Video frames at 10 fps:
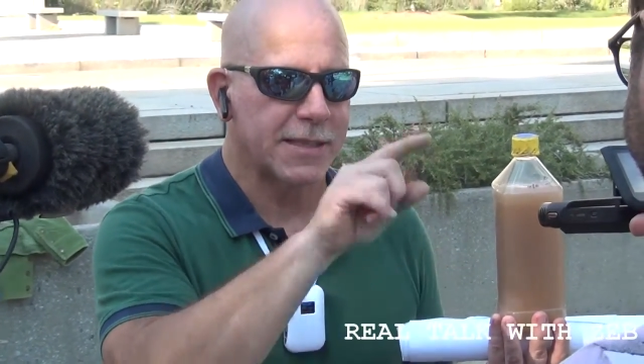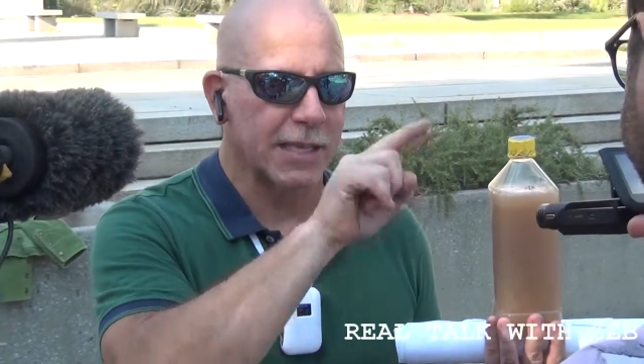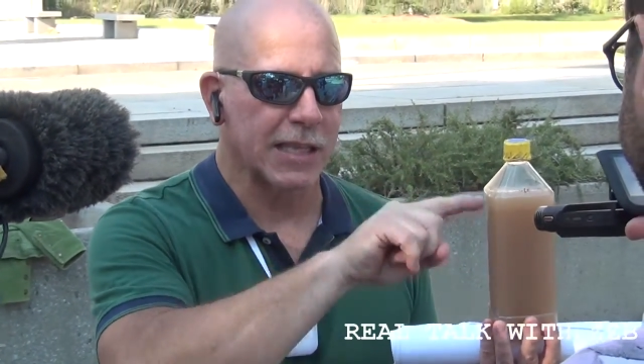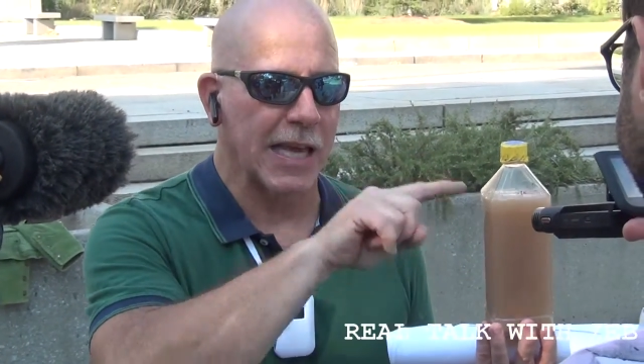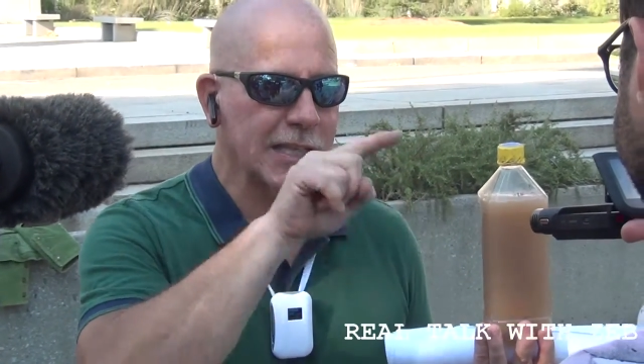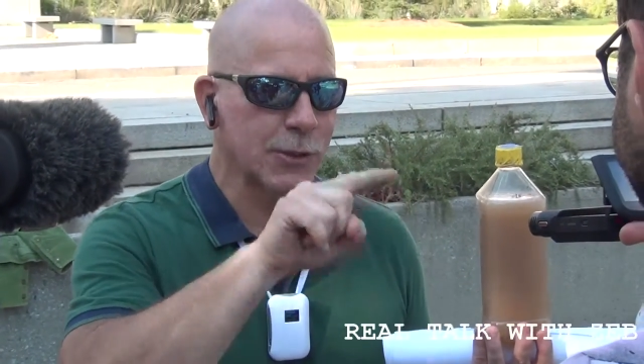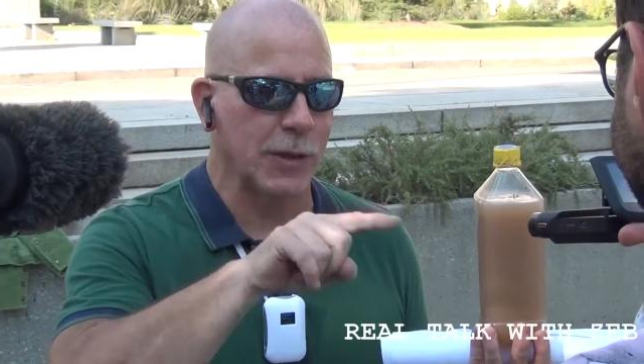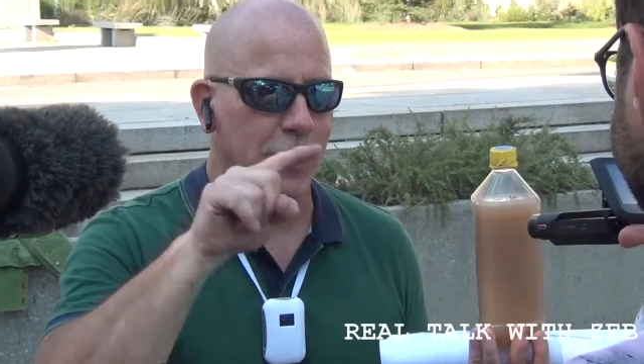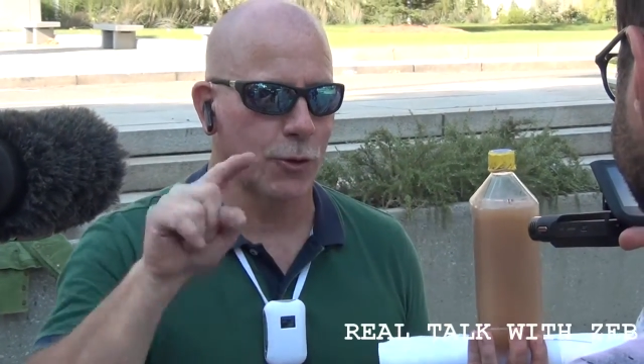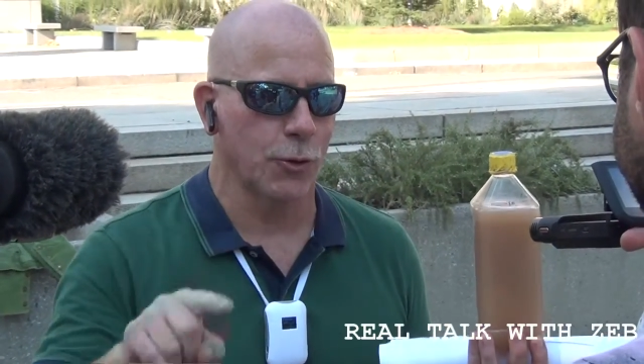it says light,
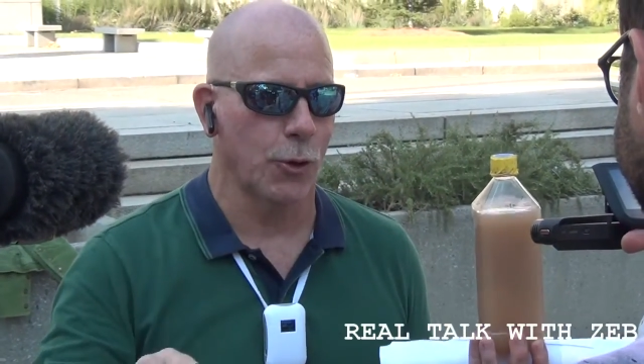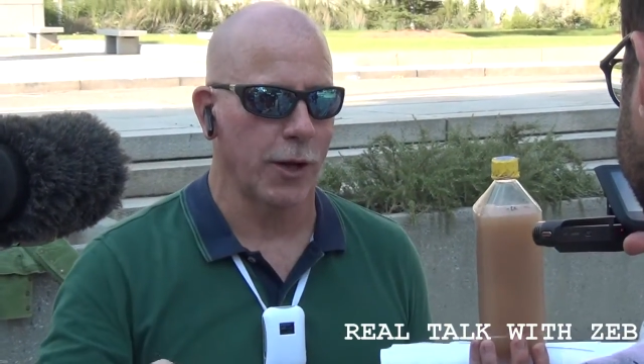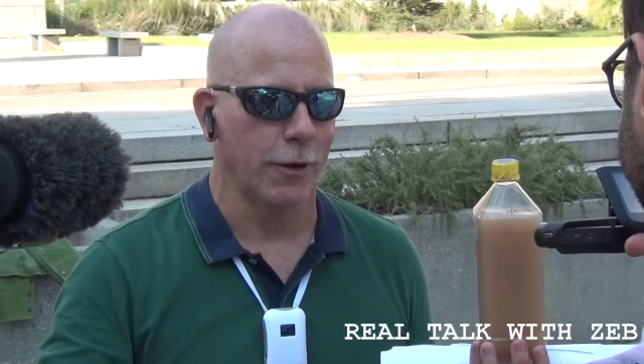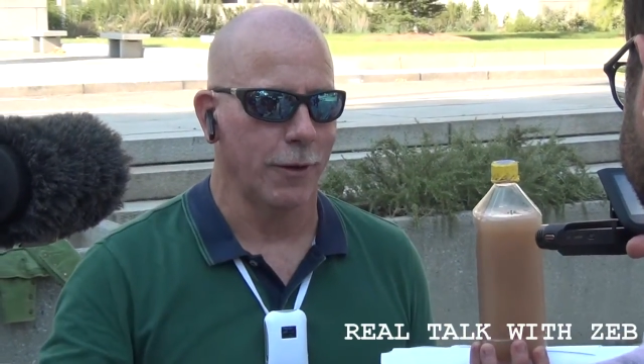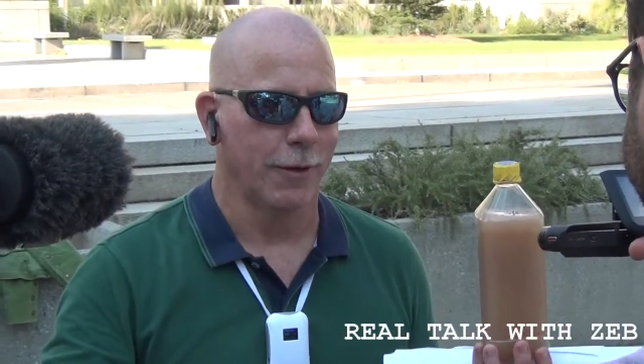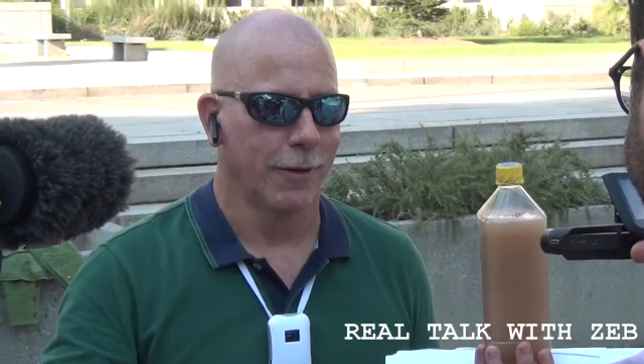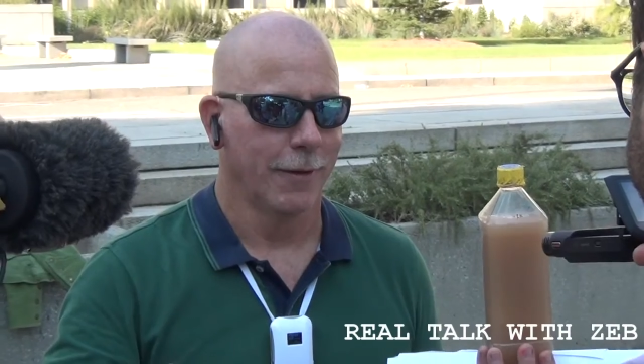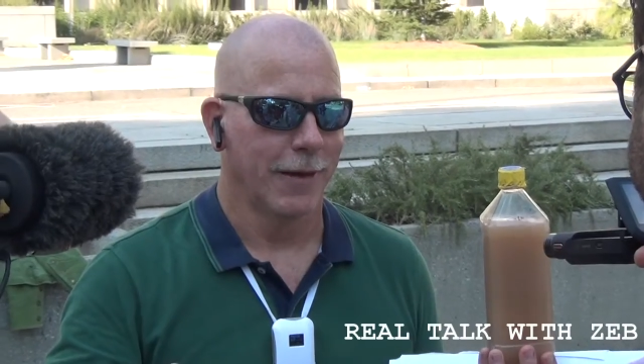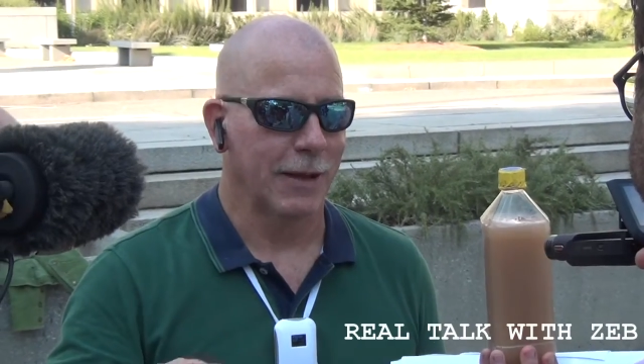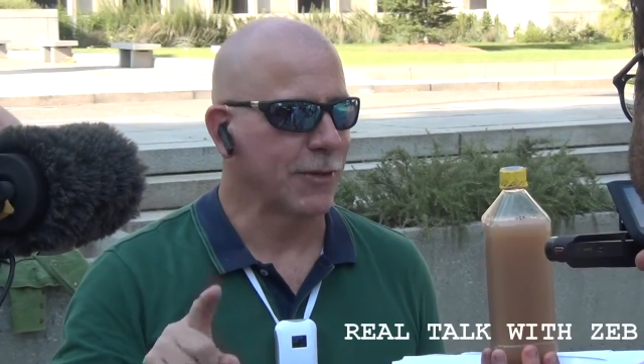sweet, crude oil.
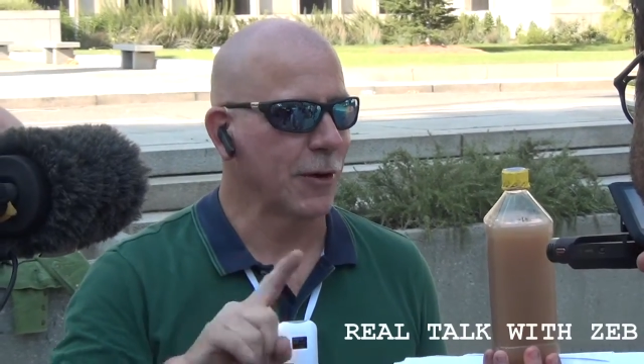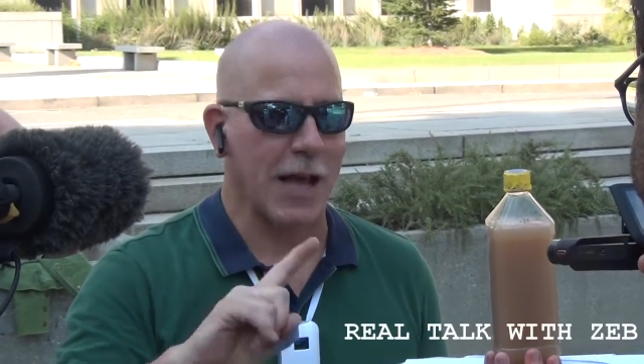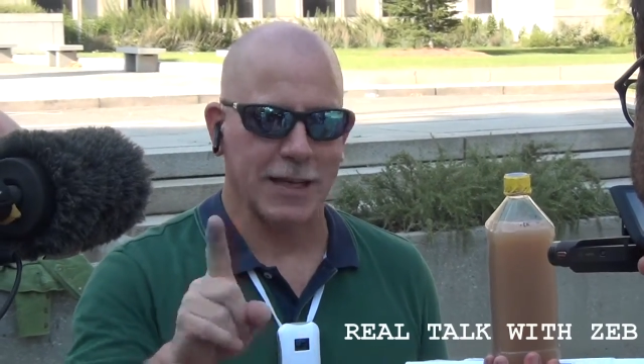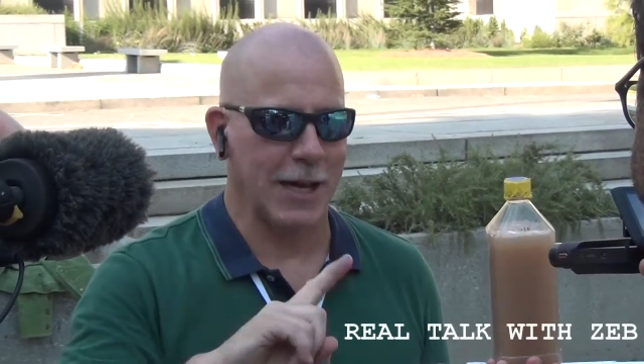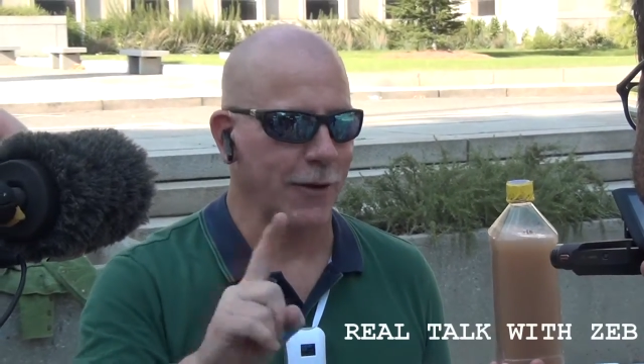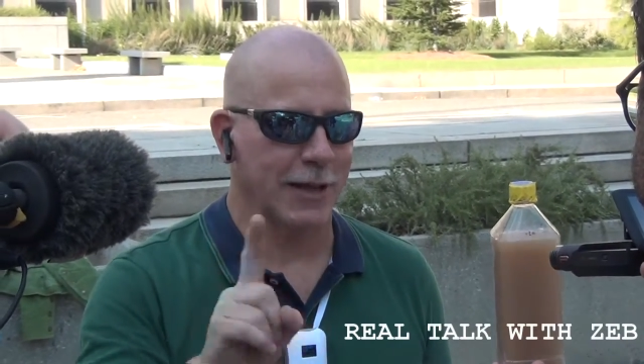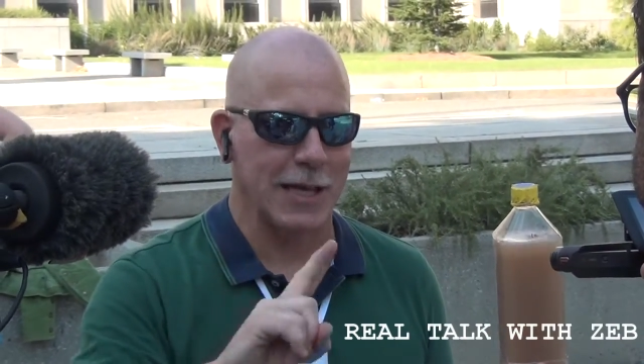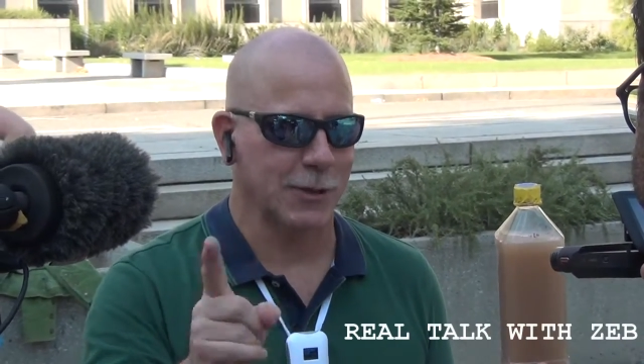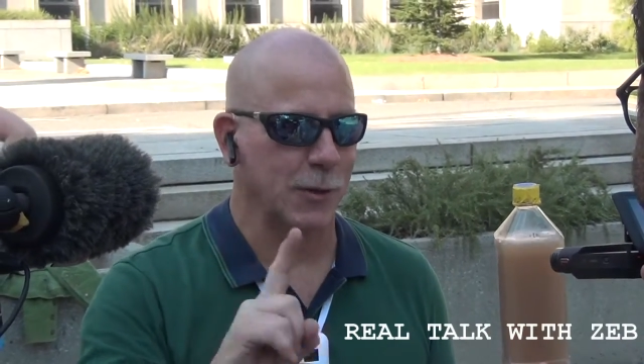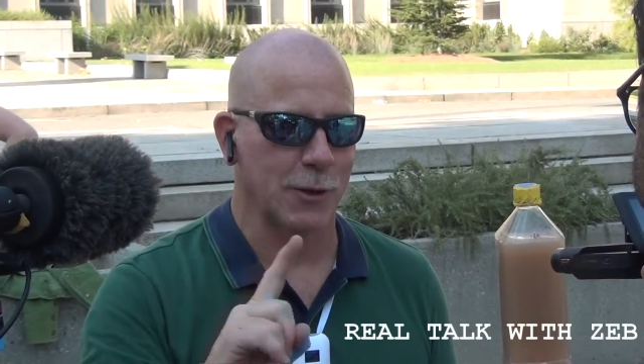If they're not carrying
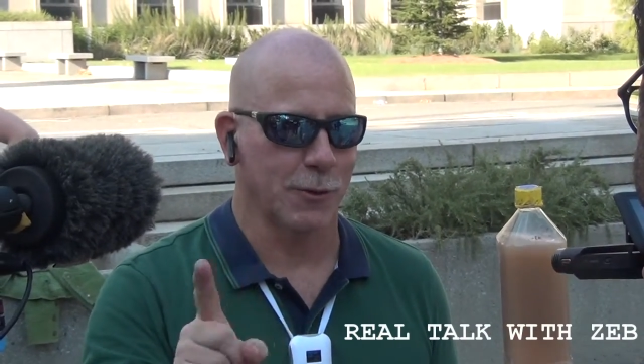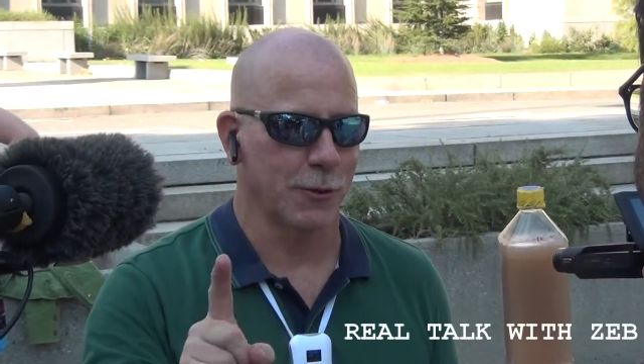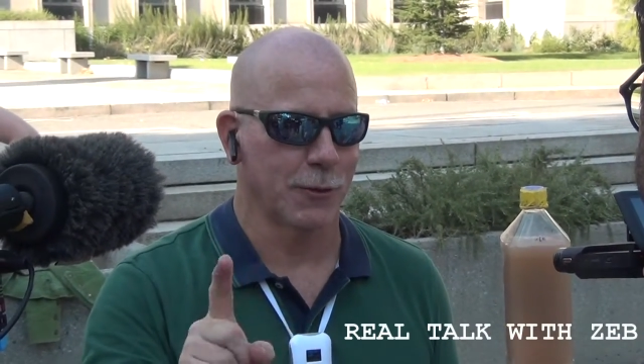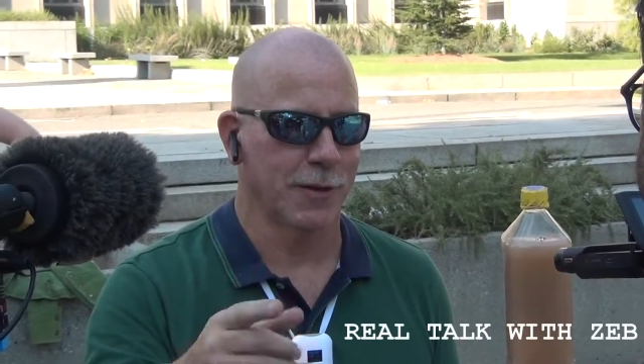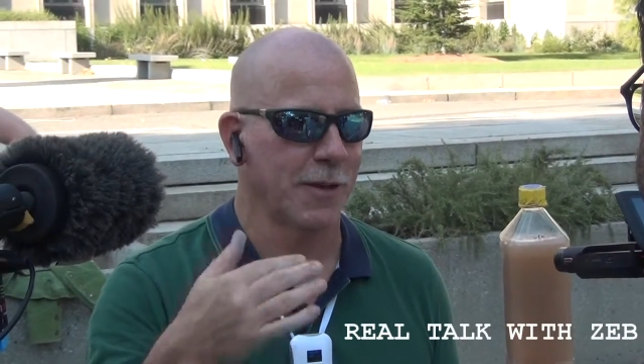light, sweet, crude,